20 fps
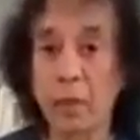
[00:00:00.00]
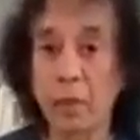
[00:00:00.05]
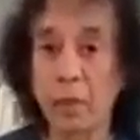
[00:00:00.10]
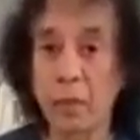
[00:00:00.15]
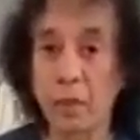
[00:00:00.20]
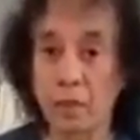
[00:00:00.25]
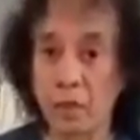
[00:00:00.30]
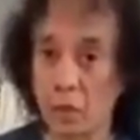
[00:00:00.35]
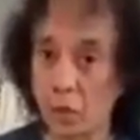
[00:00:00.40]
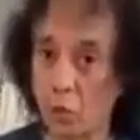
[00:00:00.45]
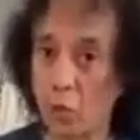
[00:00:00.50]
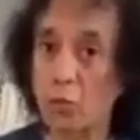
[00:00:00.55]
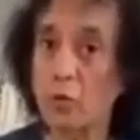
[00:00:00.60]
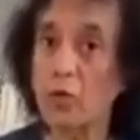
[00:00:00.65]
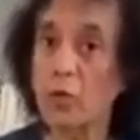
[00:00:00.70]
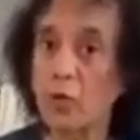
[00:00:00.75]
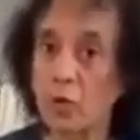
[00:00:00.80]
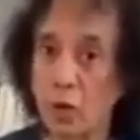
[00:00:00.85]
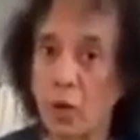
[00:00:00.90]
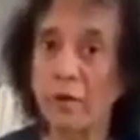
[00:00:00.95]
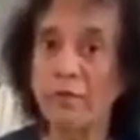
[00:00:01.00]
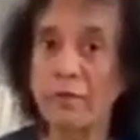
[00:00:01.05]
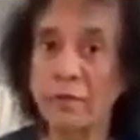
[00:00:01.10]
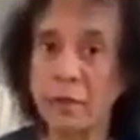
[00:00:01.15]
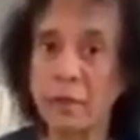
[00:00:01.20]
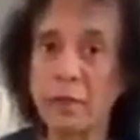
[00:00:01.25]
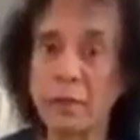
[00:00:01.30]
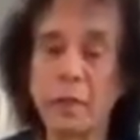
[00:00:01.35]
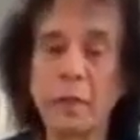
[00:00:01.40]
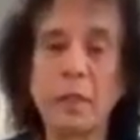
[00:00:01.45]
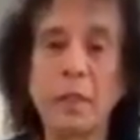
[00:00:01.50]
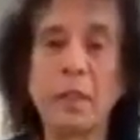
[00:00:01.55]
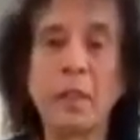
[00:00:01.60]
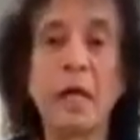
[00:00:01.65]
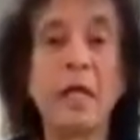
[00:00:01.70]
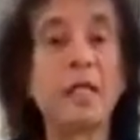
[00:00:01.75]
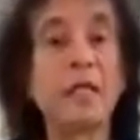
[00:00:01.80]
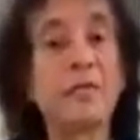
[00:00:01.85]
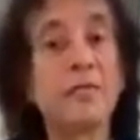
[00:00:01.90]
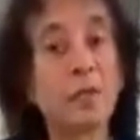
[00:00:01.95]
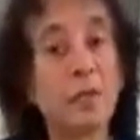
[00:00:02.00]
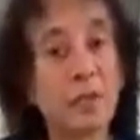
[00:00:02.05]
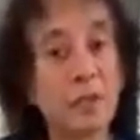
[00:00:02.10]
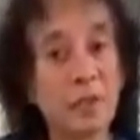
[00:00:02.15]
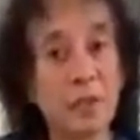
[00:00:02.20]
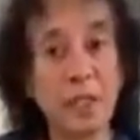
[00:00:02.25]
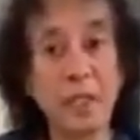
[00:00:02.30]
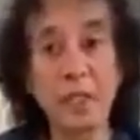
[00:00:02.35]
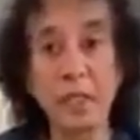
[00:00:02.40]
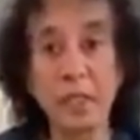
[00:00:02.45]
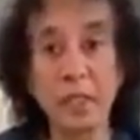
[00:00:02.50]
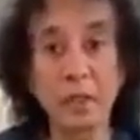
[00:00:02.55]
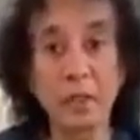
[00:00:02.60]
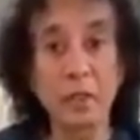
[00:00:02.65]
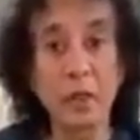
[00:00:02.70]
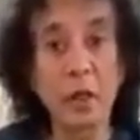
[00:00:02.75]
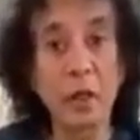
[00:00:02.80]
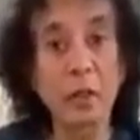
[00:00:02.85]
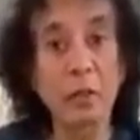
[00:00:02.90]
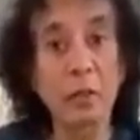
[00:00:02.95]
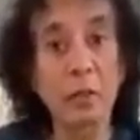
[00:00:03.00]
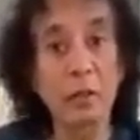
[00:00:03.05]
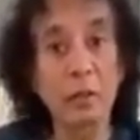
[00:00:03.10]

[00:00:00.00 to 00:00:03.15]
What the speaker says: the strokes softer, and even the therekitta not.